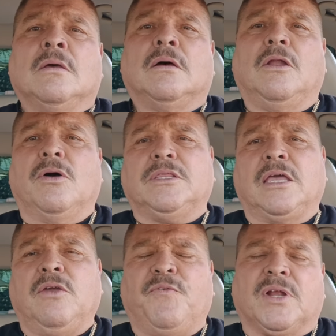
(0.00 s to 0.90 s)
Hello and
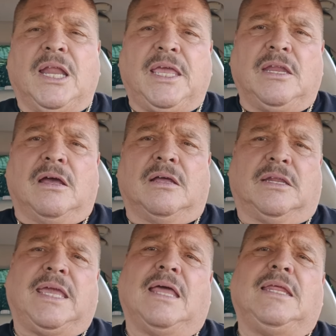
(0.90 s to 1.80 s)
thank you for clicking on
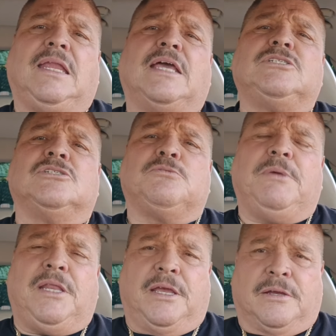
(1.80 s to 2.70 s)
Cali Legends
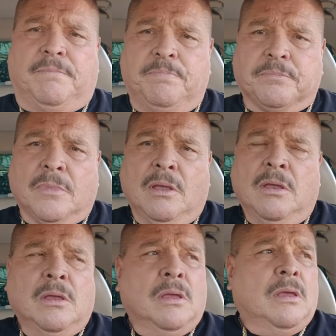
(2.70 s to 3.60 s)
Media.
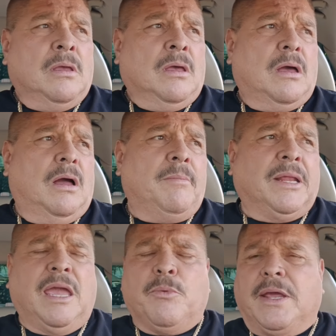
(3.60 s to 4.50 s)
I'm um,
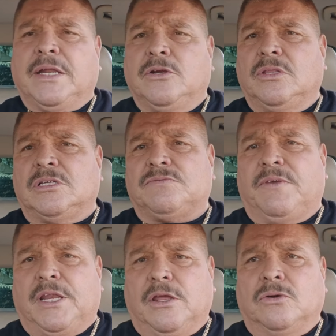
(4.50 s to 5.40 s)
going to get right into this
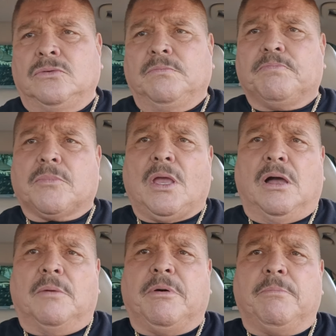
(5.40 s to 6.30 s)
video,
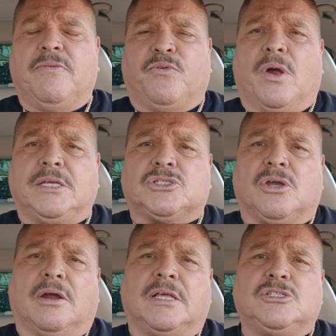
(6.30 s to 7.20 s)
uh, but before I
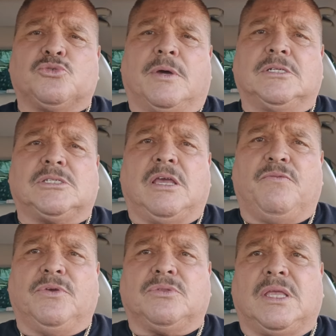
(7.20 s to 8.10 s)
start, I just want to say a
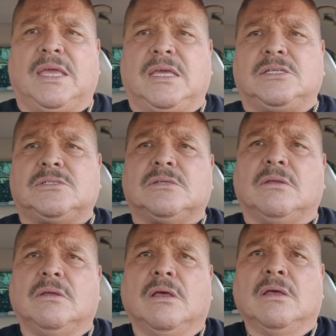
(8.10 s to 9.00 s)
few things.
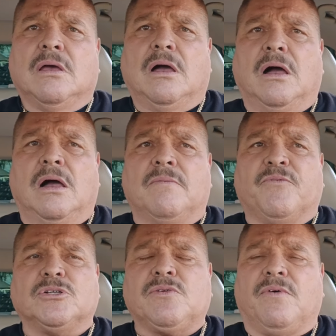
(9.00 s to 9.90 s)
Uh,
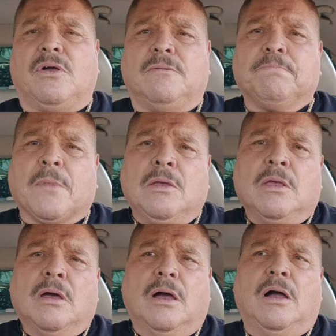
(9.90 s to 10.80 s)
first of all,
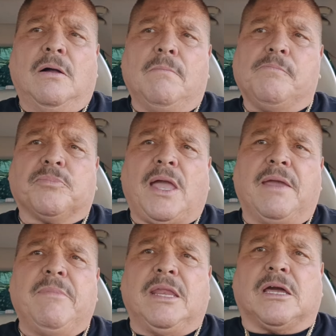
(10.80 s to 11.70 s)
um,
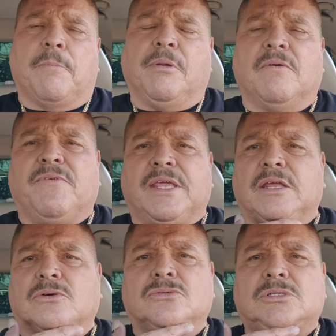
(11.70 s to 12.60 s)
I made a couple of
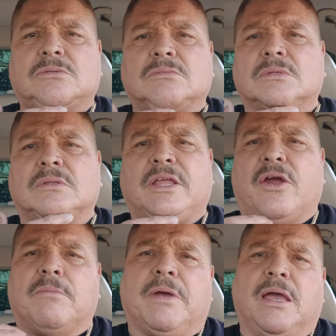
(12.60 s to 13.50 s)
videos
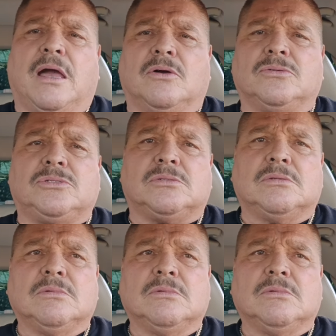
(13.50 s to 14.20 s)
there at my house